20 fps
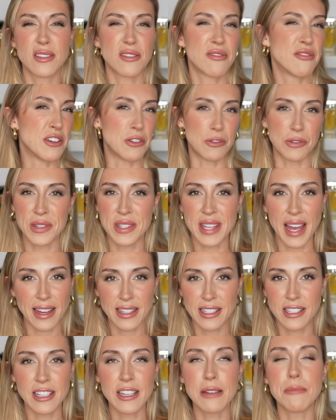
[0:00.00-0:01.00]
feel
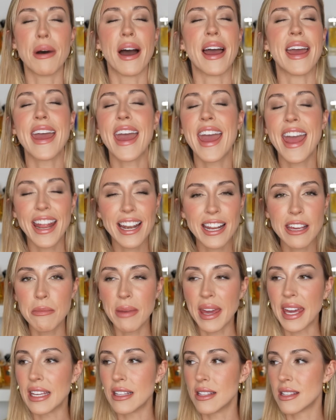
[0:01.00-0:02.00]
sexy by any
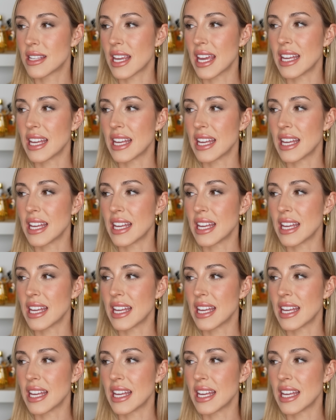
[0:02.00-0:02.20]
means.